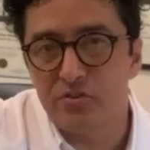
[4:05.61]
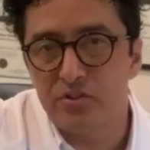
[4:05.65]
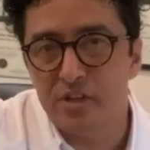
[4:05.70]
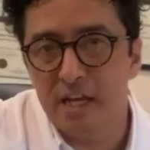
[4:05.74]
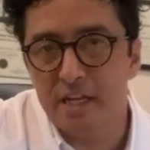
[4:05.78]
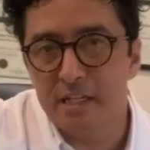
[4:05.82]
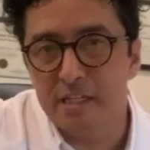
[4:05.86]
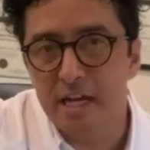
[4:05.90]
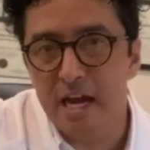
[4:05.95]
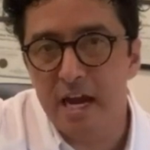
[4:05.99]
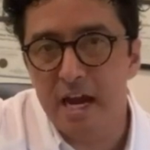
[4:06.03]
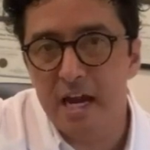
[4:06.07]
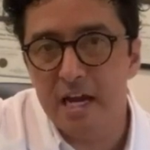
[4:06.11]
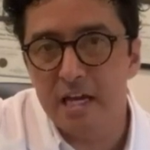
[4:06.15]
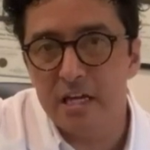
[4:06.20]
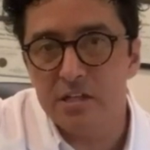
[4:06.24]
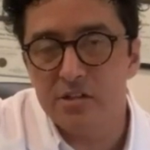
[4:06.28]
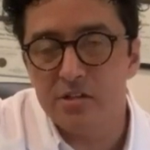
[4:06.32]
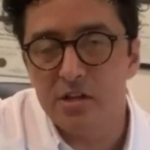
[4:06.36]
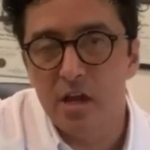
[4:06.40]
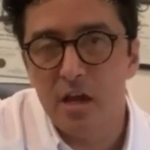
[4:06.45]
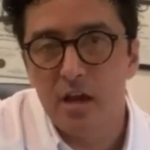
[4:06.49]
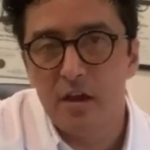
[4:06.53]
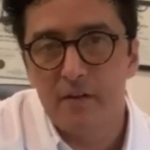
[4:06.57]
content,
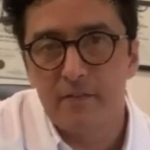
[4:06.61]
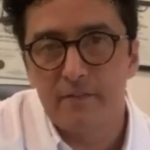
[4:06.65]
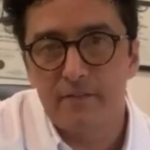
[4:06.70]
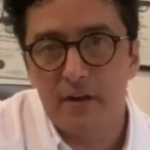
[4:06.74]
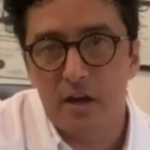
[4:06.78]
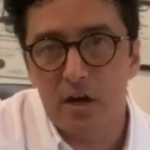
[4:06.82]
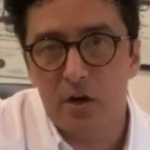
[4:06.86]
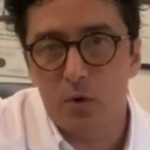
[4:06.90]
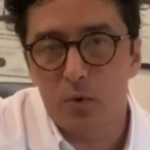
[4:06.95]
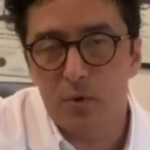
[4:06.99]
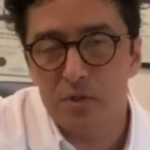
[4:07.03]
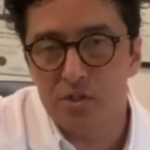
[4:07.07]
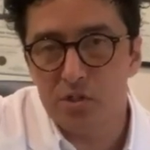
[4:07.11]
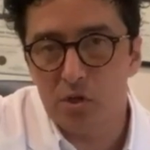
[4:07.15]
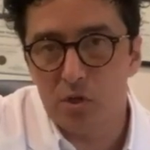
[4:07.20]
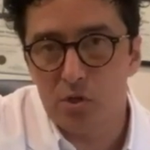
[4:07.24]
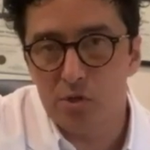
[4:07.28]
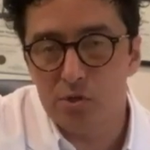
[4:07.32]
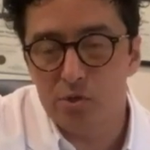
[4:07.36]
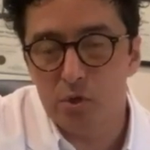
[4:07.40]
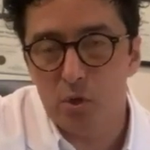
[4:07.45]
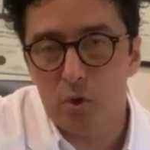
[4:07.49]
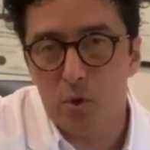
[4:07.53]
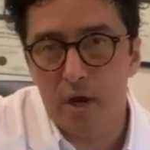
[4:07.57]
guys, farro is
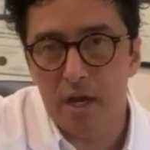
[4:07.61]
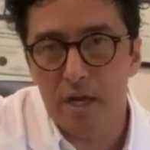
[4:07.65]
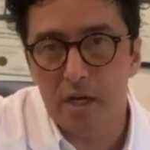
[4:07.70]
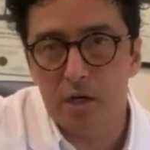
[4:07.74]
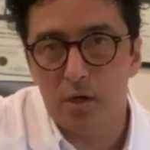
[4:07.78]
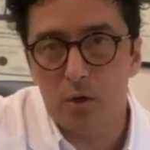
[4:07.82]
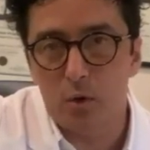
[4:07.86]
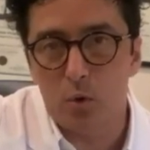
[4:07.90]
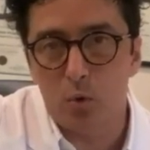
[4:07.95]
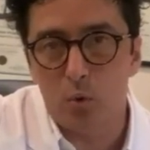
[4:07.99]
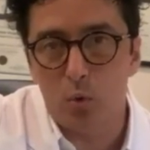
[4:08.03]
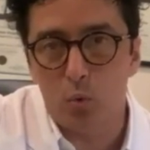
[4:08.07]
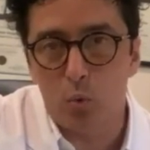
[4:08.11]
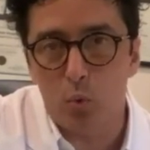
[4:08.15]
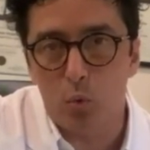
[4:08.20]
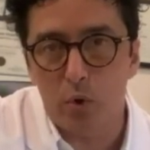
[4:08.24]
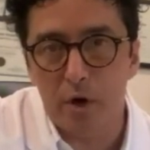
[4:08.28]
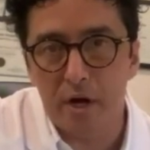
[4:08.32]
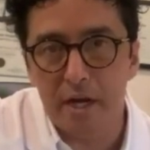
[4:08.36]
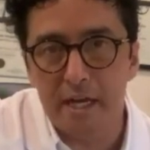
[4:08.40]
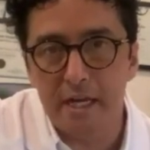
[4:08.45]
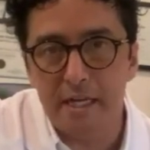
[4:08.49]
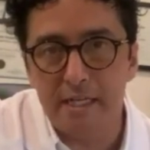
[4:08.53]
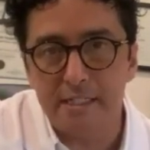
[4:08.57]
also a
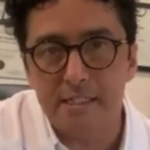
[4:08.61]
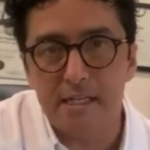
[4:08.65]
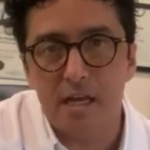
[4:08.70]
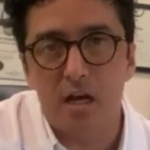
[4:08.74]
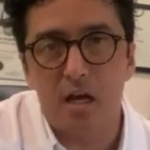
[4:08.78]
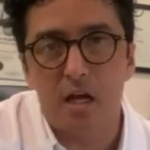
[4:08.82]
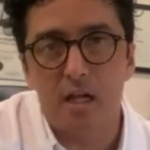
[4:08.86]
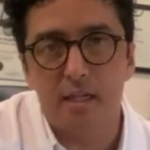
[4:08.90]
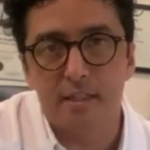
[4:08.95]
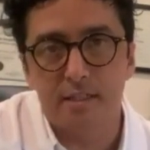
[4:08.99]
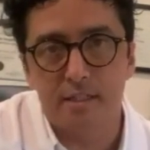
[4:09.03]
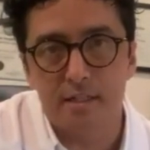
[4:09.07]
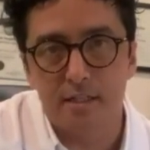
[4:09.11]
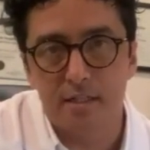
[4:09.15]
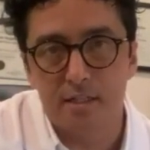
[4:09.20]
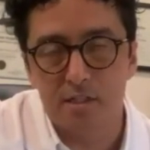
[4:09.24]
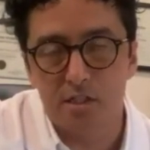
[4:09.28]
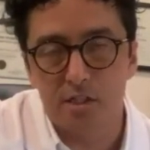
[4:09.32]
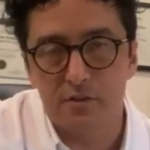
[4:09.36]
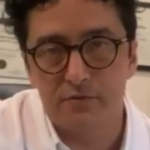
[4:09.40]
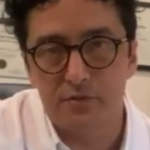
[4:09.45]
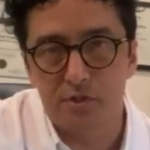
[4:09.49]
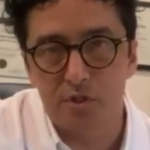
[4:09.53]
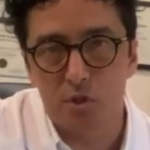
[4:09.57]
great
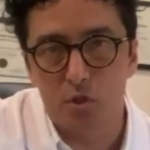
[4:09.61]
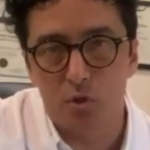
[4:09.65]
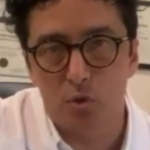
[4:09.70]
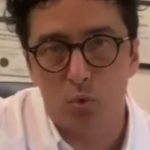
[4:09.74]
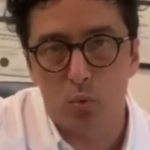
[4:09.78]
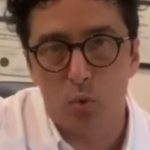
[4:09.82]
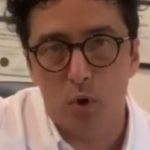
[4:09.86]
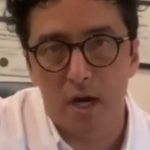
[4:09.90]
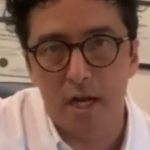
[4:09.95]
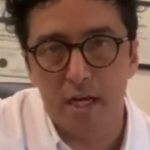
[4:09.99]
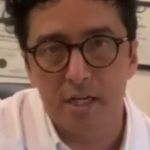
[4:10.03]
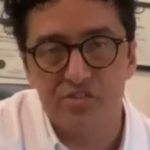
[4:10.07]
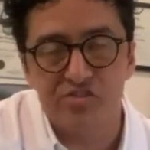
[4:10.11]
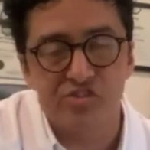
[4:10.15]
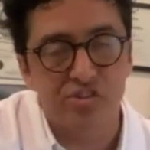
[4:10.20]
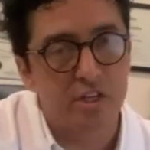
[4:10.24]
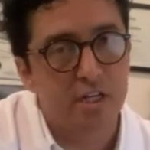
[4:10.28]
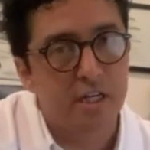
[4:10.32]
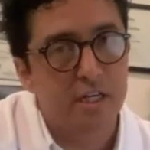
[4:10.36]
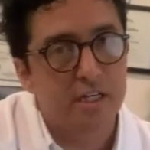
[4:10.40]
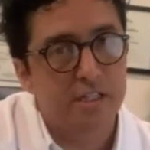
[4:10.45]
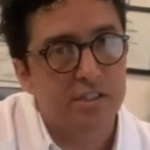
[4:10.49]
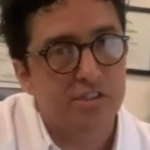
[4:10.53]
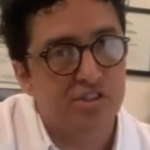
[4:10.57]
alternative to your rice,
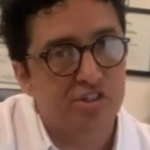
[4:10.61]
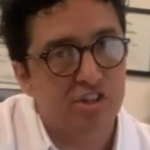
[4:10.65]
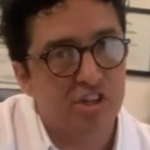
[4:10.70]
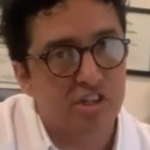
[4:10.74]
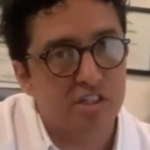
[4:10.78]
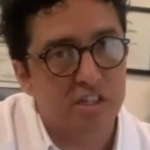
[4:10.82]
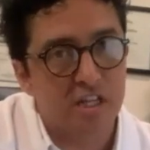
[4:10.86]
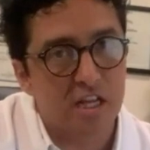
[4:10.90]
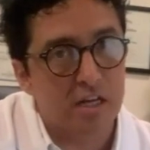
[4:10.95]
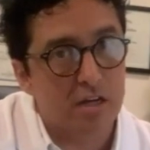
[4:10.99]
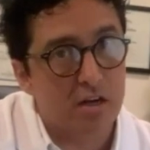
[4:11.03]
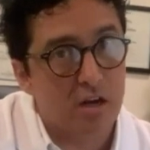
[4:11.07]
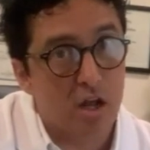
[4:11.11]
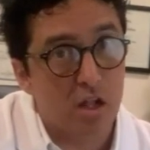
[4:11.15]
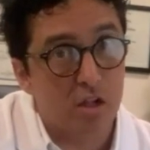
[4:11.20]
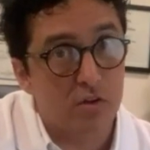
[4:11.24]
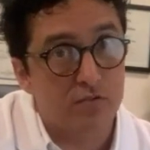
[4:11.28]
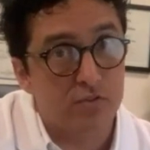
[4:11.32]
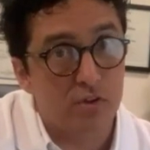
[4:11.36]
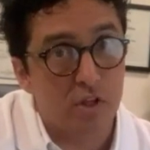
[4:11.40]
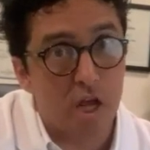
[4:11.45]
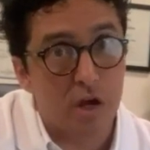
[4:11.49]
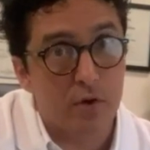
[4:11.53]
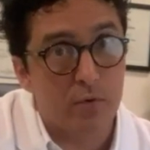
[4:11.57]
just like
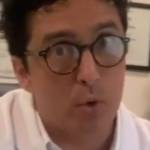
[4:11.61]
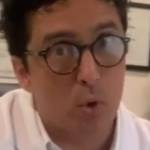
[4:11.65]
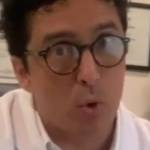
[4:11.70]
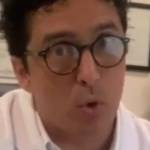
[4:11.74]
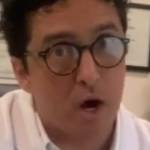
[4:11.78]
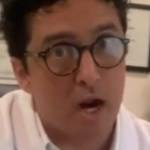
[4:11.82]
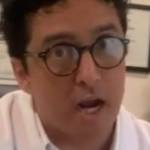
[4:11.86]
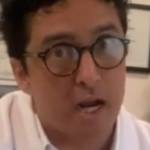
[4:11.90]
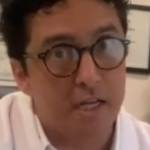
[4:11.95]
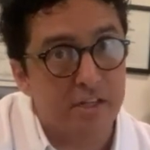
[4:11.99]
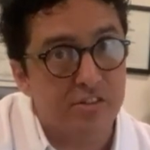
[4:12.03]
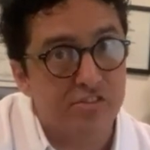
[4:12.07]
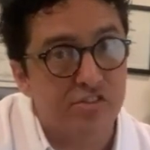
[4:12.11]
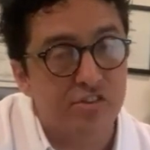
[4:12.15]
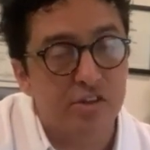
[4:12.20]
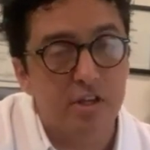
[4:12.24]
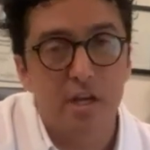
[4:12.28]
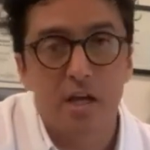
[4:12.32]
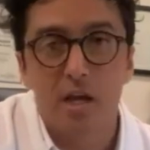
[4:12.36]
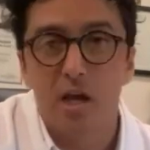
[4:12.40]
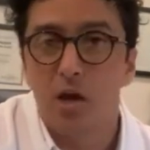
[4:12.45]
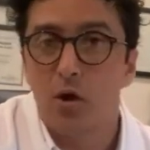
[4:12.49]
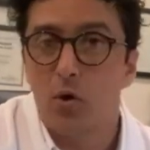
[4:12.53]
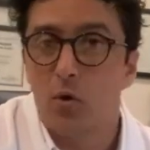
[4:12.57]
cauliflower rice
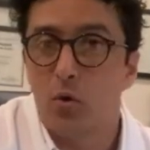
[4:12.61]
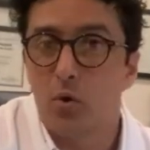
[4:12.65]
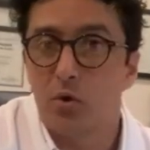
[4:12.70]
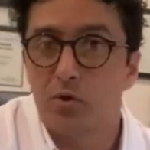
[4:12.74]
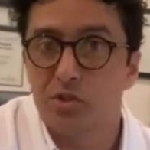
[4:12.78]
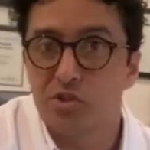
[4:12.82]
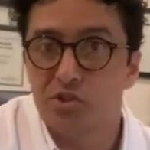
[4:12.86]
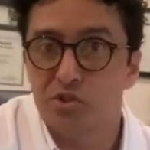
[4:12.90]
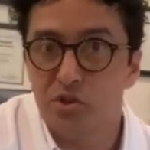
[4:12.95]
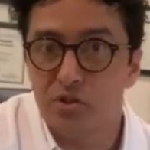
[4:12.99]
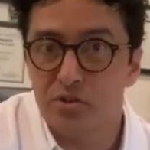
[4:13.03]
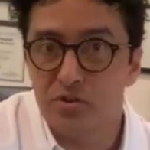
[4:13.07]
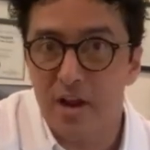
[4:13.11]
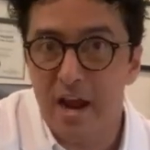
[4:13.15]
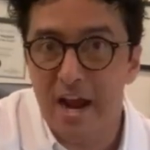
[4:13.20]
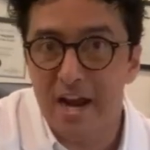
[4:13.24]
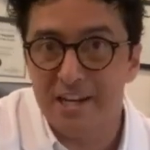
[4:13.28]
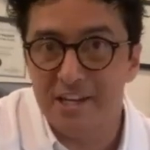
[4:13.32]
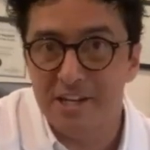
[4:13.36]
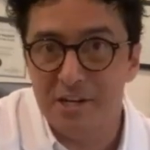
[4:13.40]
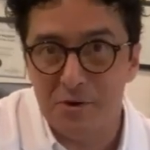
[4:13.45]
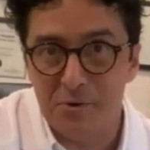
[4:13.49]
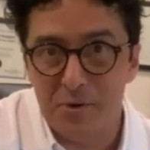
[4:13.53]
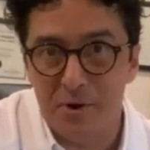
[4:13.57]
or the
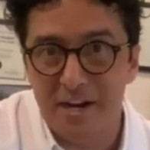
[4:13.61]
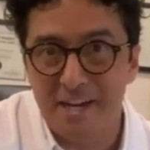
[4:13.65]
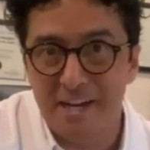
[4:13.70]
shiitake